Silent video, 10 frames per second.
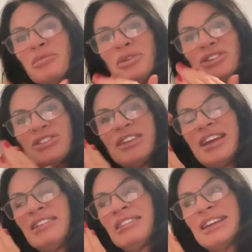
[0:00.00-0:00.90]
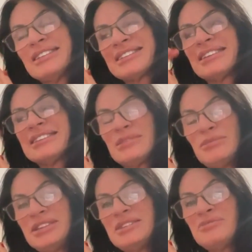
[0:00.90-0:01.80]
Which then links into
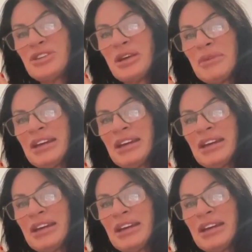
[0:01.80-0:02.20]
mediumship.